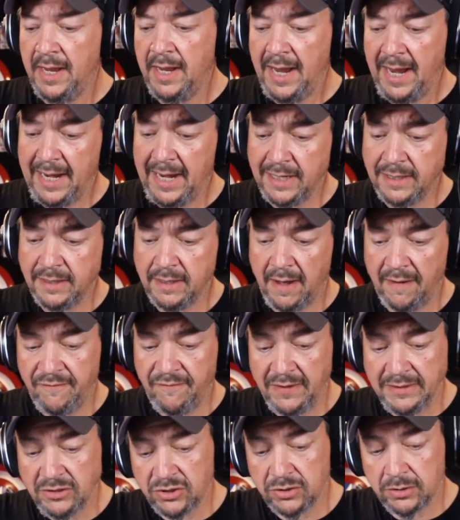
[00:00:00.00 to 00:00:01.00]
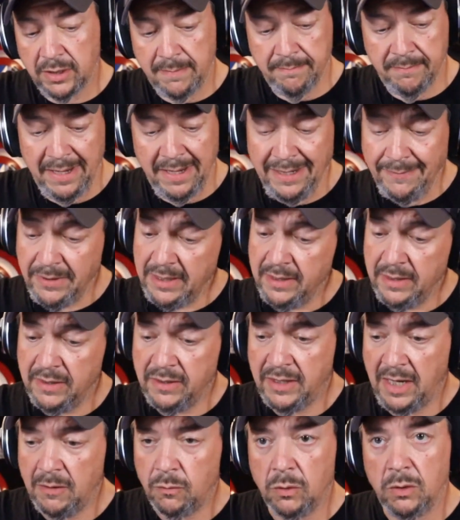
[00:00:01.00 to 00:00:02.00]
And eventually, maybe
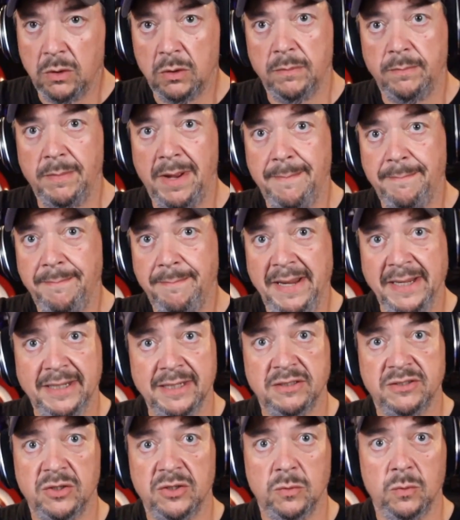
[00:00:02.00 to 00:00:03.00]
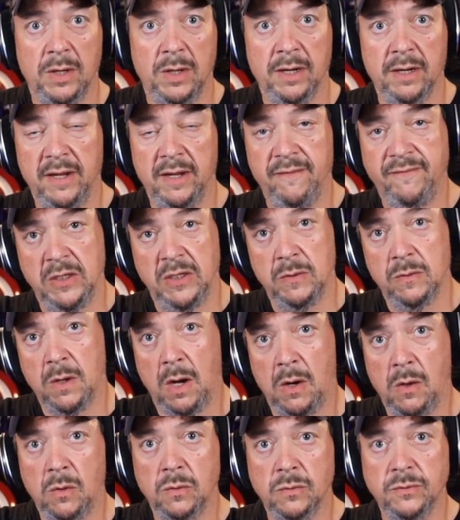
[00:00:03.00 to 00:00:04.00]
they will make it to where if you
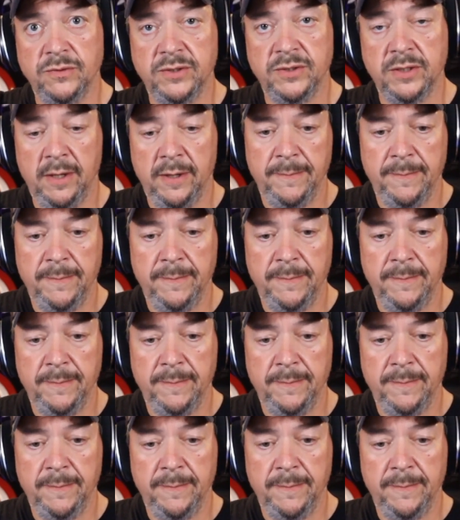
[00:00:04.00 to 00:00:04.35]
owned